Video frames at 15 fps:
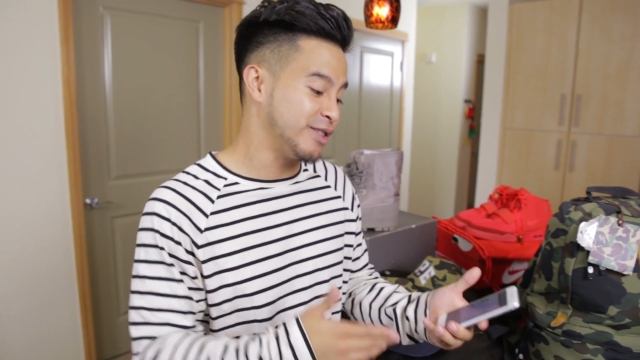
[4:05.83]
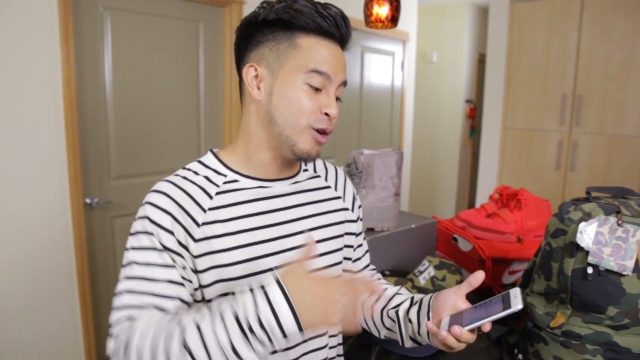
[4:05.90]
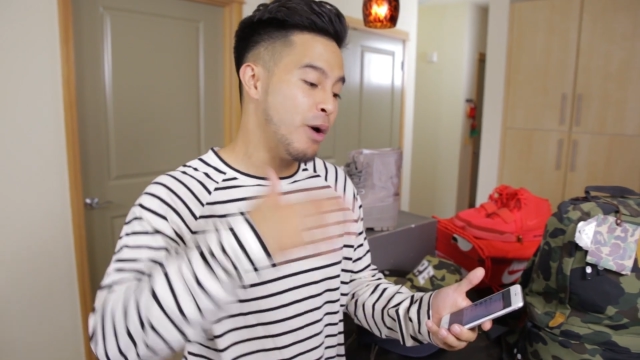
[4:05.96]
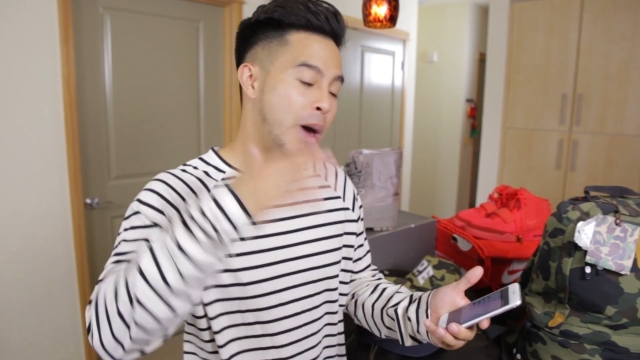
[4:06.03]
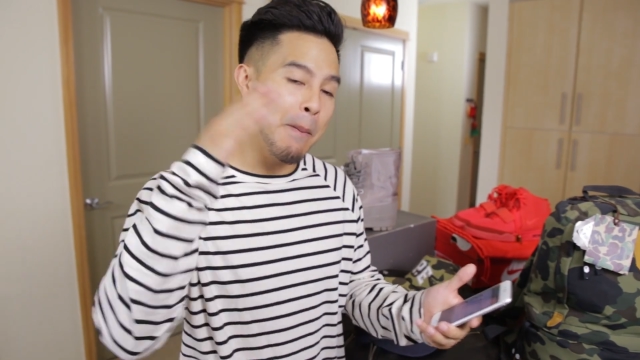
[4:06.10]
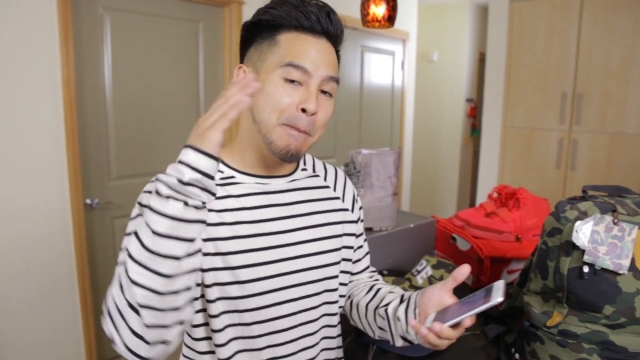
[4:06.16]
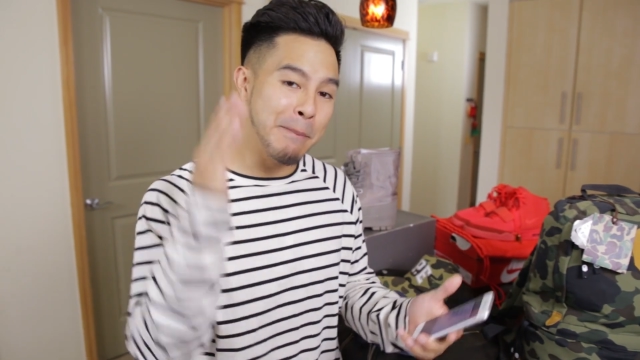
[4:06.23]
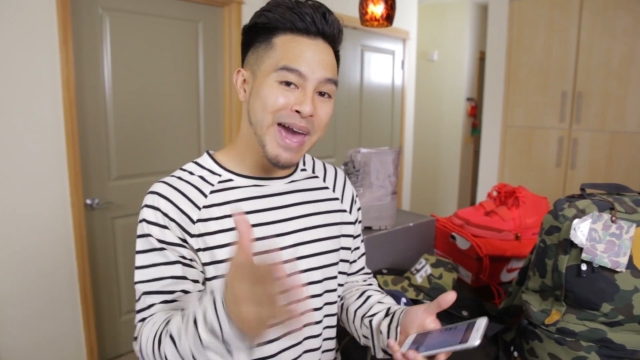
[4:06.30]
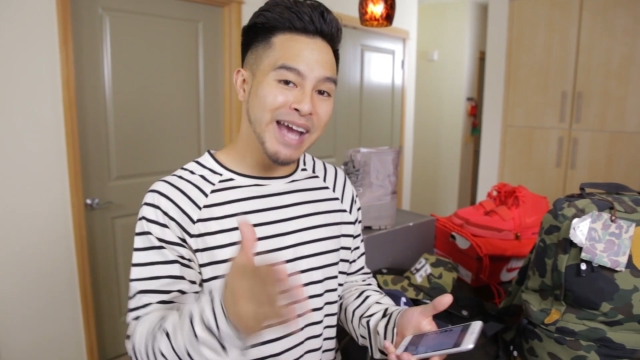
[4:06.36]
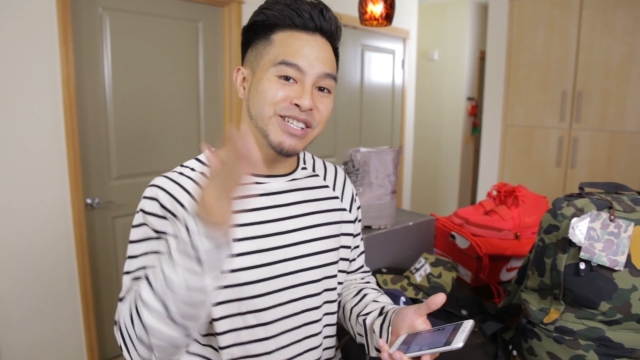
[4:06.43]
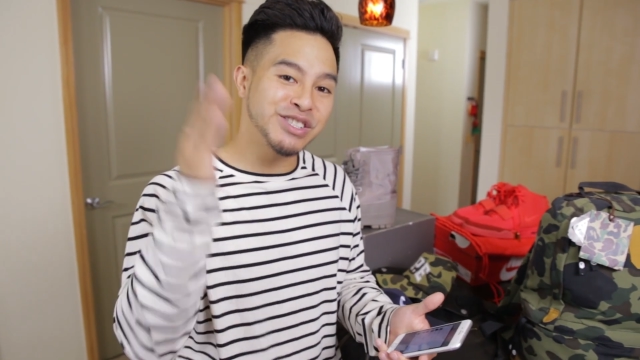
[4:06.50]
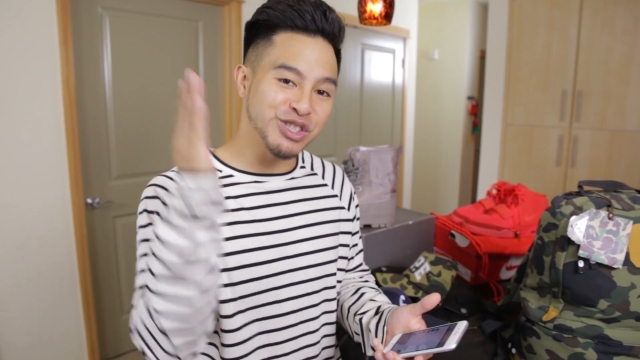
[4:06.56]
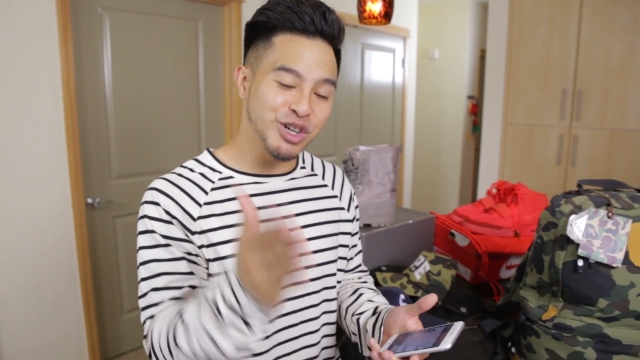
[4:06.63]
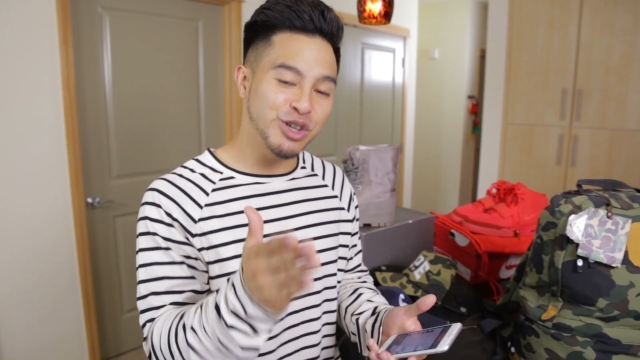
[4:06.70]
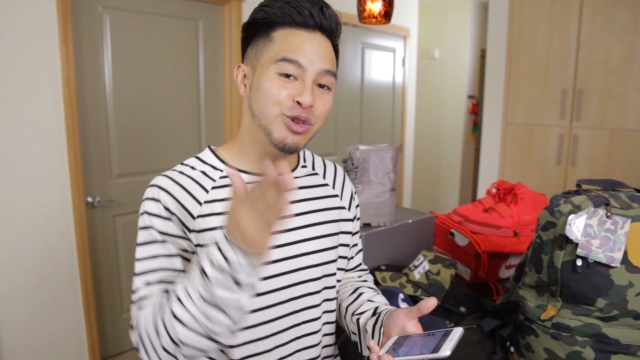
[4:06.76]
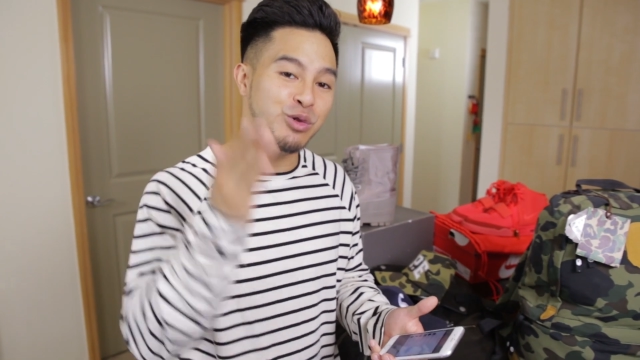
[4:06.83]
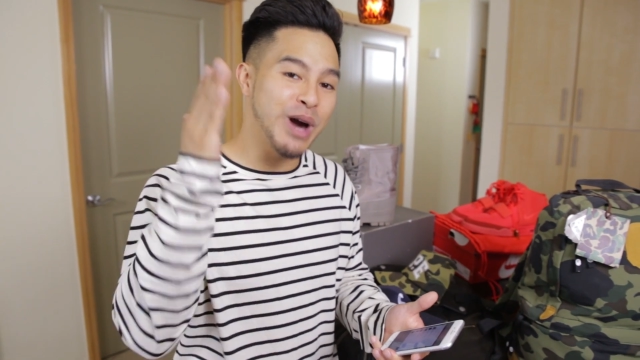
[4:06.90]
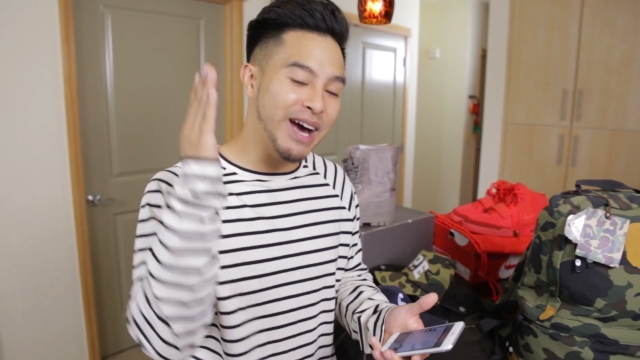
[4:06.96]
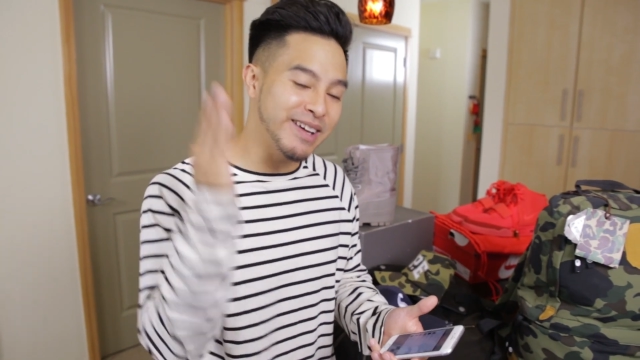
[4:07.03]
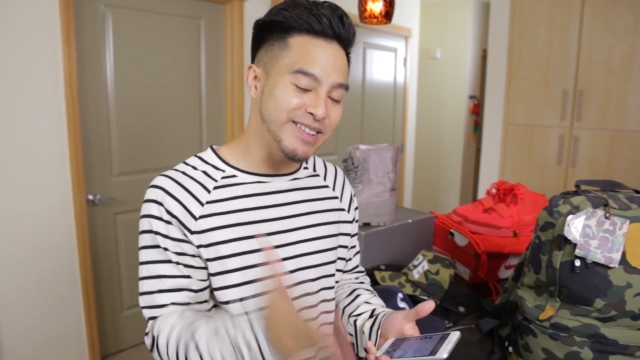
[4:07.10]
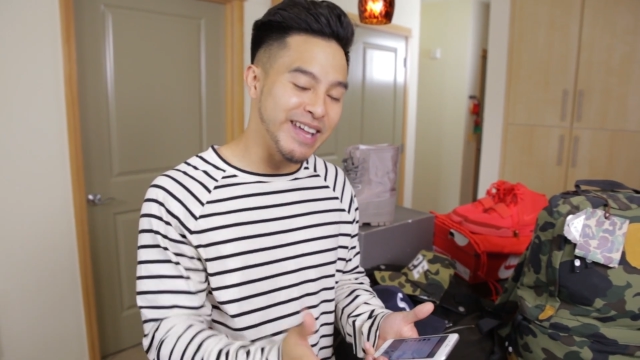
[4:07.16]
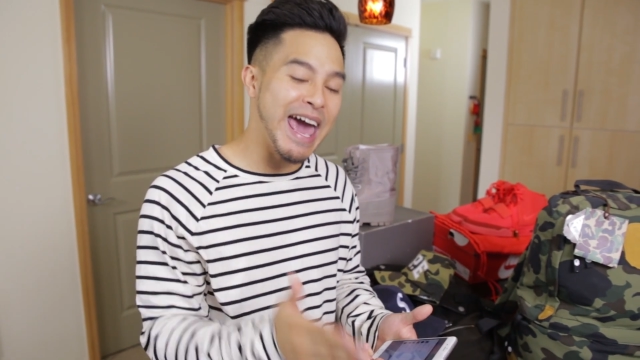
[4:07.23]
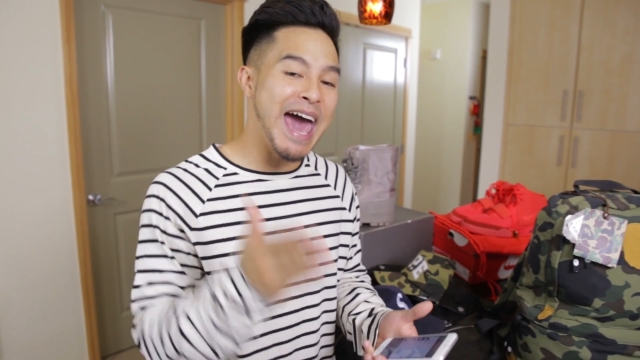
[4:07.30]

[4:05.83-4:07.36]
So make sure you guys